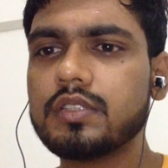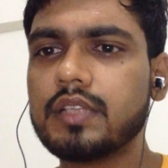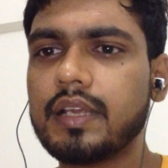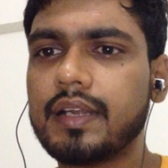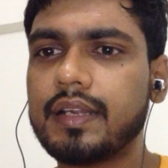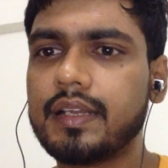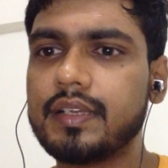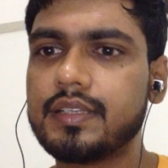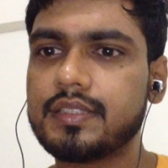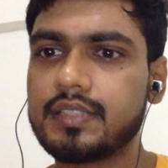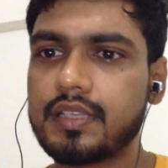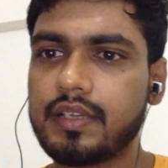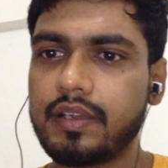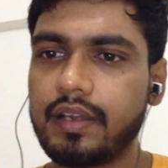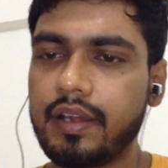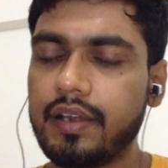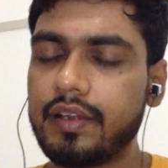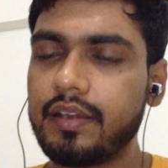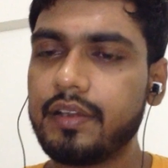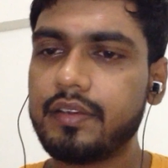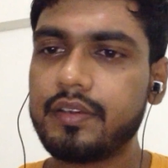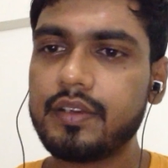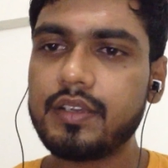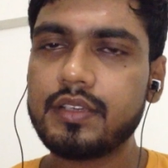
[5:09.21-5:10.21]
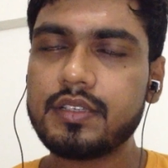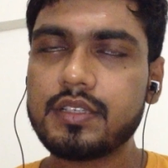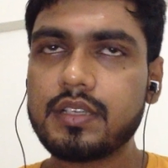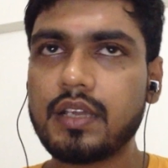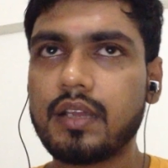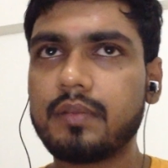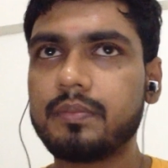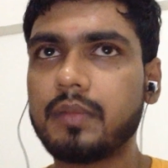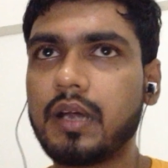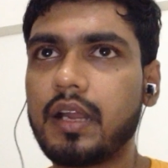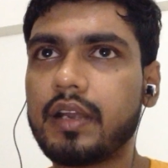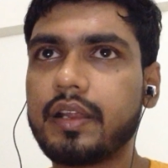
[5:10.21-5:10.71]
That is credit risk.
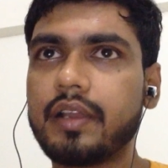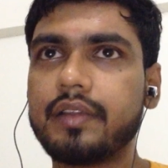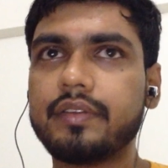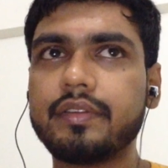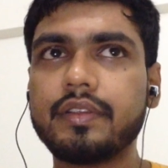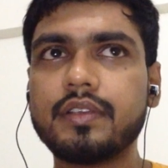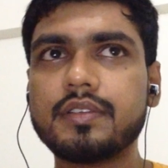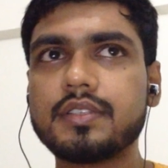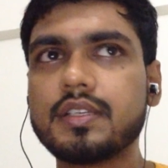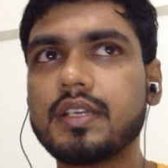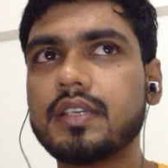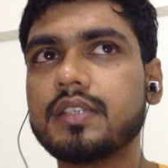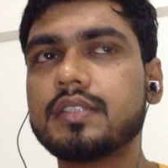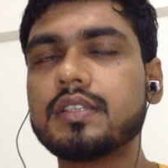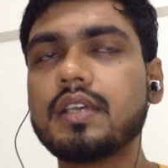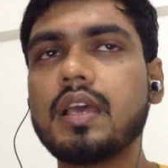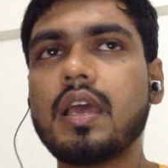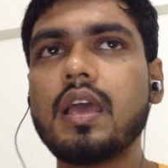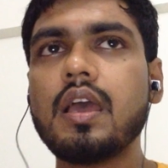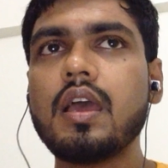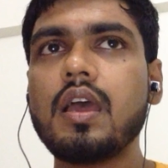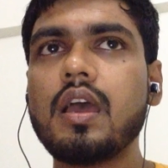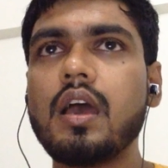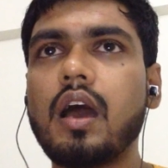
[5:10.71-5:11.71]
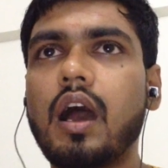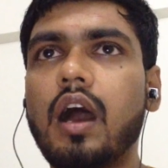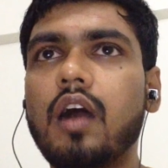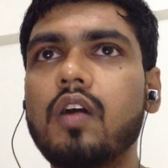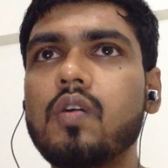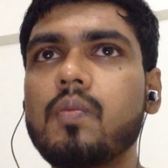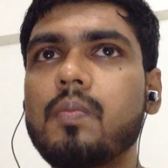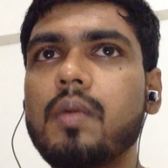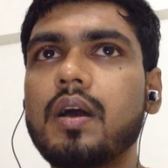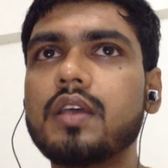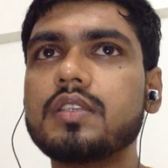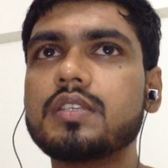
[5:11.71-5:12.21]
And market risk is how
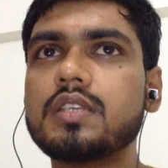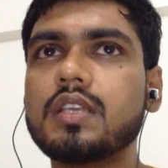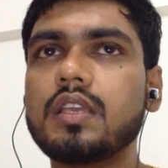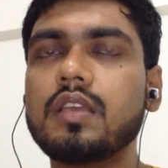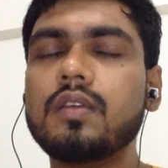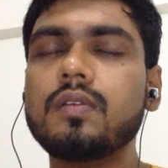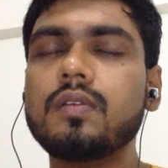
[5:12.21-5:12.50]
much